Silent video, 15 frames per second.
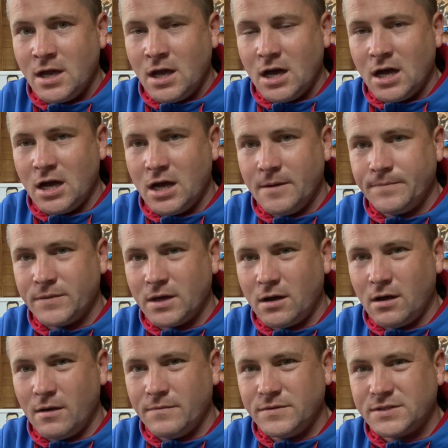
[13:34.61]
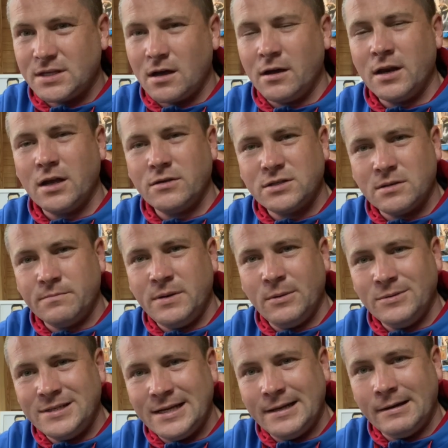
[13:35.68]
So I know some people
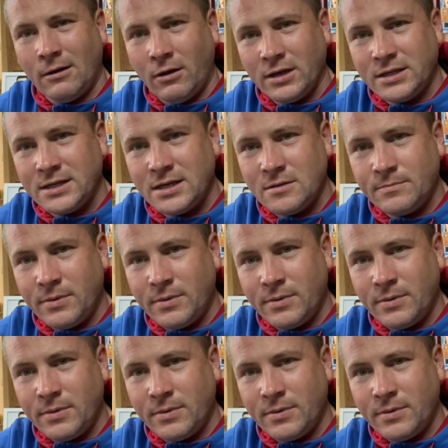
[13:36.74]
didn't like it,